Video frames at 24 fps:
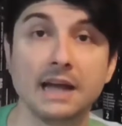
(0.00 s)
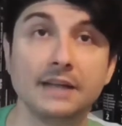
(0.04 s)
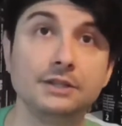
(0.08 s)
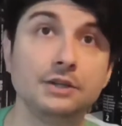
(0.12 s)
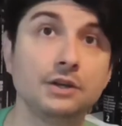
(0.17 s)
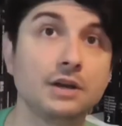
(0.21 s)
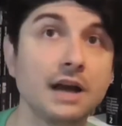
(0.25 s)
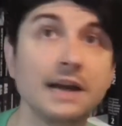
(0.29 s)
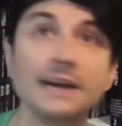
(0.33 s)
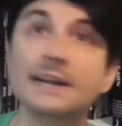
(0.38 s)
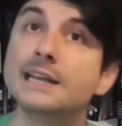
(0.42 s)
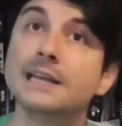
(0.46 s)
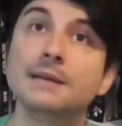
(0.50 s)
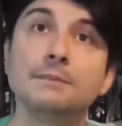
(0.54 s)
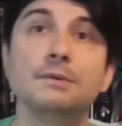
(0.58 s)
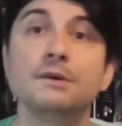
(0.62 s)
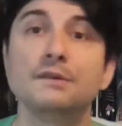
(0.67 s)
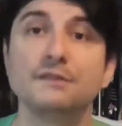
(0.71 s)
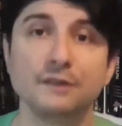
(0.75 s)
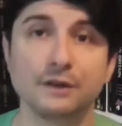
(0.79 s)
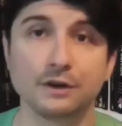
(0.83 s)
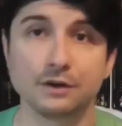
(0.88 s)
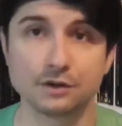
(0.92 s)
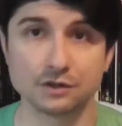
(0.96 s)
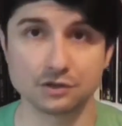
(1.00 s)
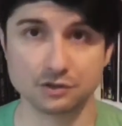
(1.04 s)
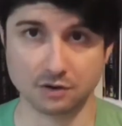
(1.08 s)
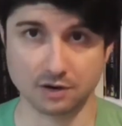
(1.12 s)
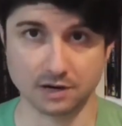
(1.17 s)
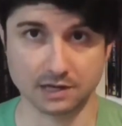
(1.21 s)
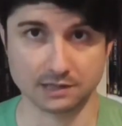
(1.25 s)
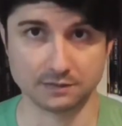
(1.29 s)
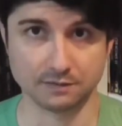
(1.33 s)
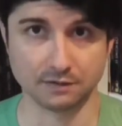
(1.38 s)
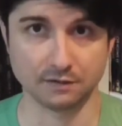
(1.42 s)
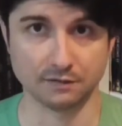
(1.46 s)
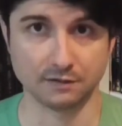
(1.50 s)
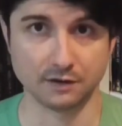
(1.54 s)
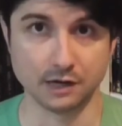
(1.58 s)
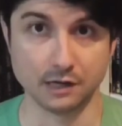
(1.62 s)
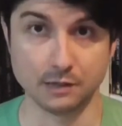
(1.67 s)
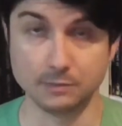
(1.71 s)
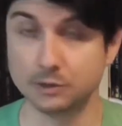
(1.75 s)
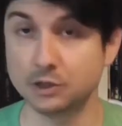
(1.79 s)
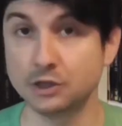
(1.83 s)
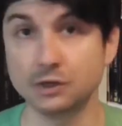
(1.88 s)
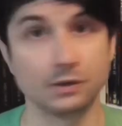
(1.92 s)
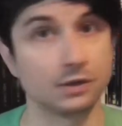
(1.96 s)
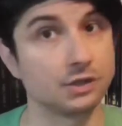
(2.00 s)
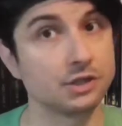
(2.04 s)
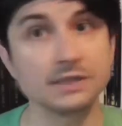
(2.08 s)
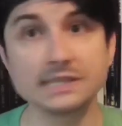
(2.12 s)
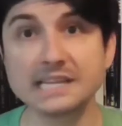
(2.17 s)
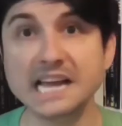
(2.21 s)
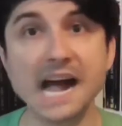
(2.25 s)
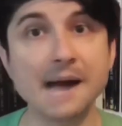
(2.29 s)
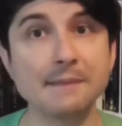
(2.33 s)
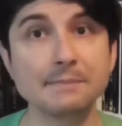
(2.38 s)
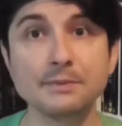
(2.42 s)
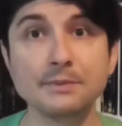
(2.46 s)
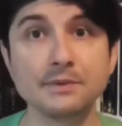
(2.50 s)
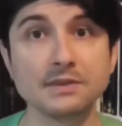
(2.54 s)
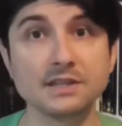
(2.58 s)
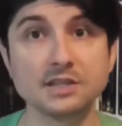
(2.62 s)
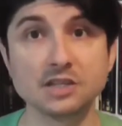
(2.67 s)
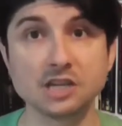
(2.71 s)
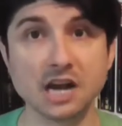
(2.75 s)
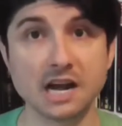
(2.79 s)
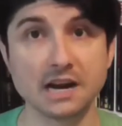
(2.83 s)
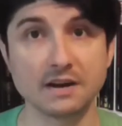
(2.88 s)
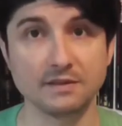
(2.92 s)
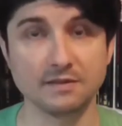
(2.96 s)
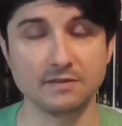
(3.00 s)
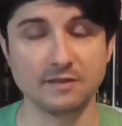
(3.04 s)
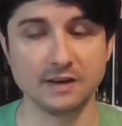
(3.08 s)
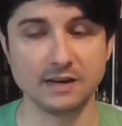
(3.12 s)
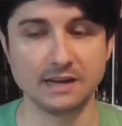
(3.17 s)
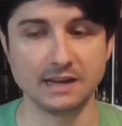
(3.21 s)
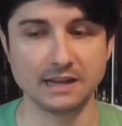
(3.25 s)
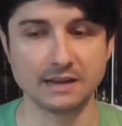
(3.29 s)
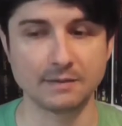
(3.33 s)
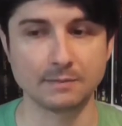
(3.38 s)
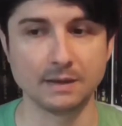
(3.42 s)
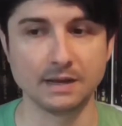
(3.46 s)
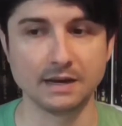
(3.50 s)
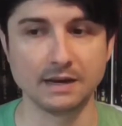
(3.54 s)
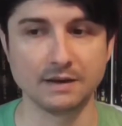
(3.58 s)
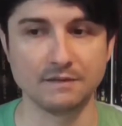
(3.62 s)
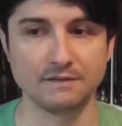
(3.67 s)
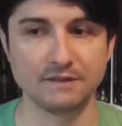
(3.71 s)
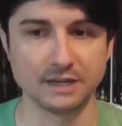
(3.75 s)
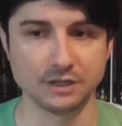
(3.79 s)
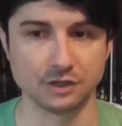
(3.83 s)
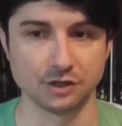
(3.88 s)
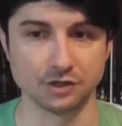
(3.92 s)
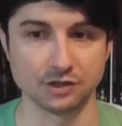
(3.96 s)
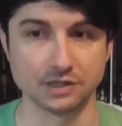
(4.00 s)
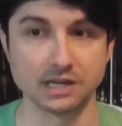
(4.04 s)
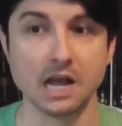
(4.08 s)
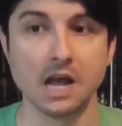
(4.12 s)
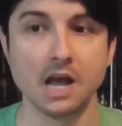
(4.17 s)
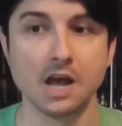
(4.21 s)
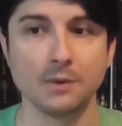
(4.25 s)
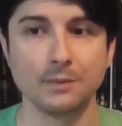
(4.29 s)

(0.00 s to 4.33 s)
and you kind of keep your fingers crossed for a volume 2. It just happened with the Jonathan Hickman Avengers.